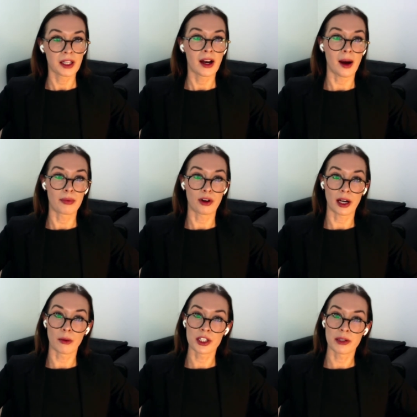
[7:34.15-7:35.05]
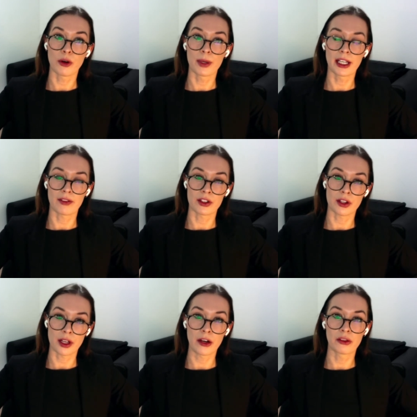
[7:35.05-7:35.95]
And priority will be given to
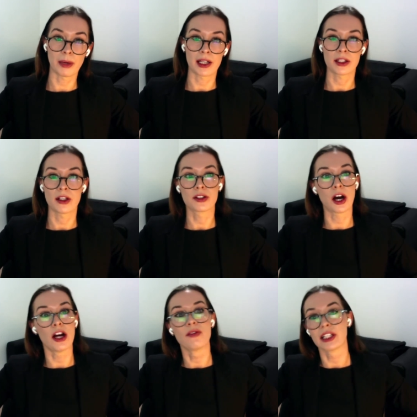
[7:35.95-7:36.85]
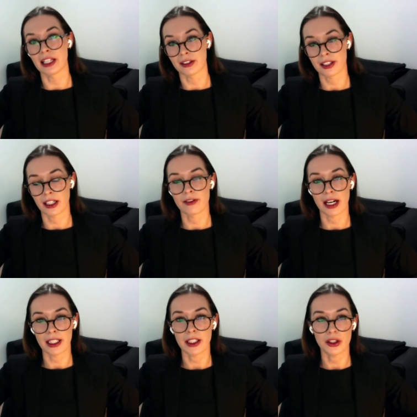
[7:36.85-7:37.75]
those matters over the listing of
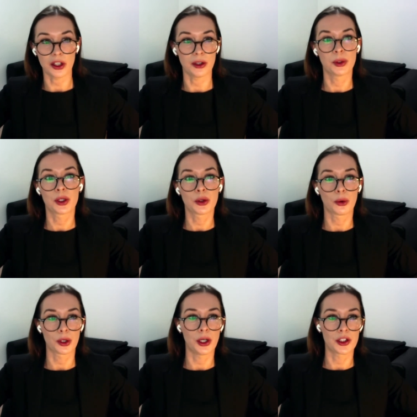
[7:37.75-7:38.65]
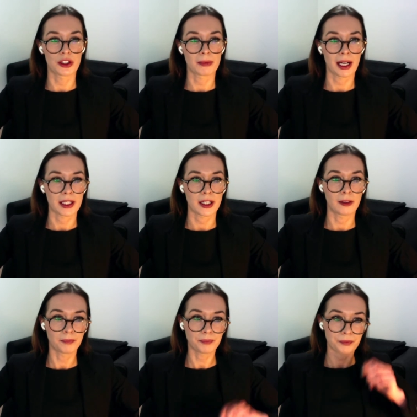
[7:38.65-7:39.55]
any new non-urgent matter.
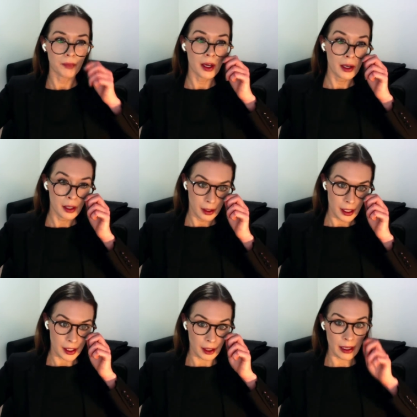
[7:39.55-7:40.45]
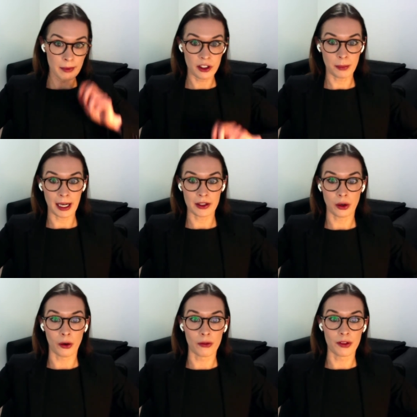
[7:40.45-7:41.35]
Now, in respect
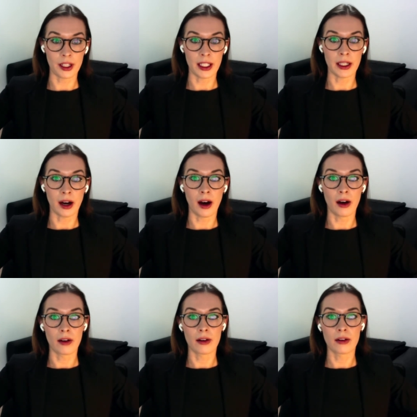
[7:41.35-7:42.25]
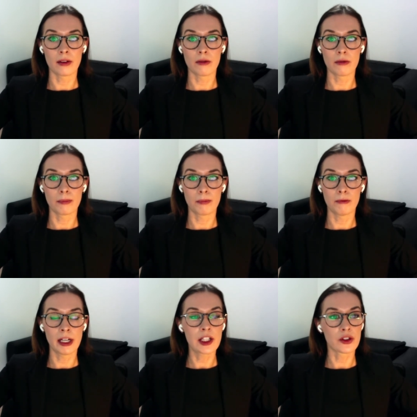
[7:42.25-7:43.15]
of the
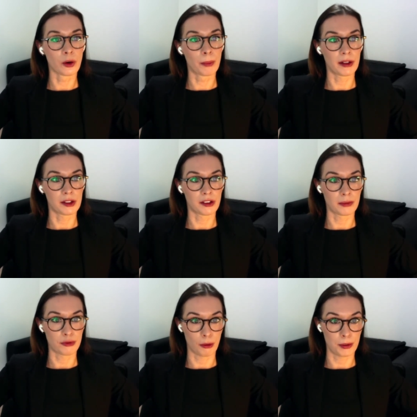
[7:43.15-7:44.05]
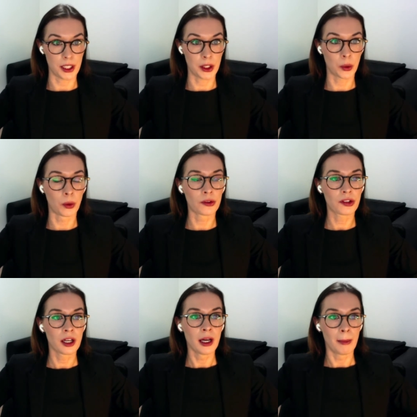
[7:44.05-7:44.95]
regional business and property courts,
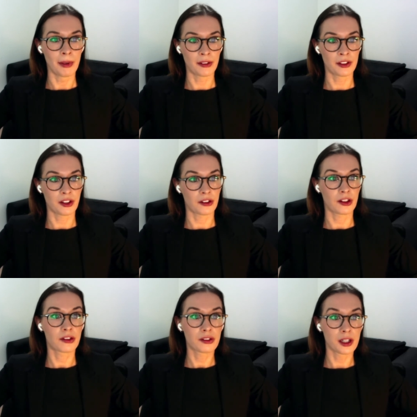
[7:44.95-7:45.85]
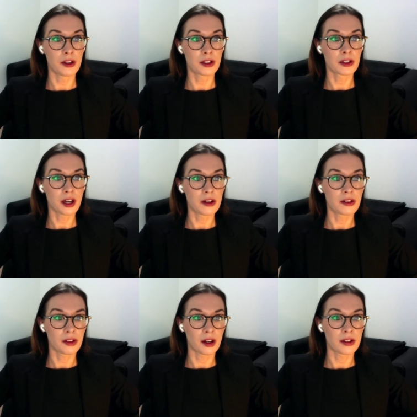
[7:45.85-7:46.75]
Mr Justice Snowden notes
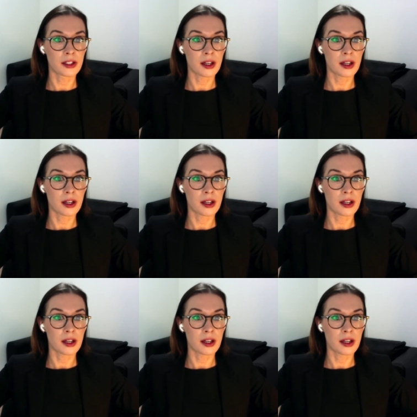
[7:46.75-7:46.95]
that,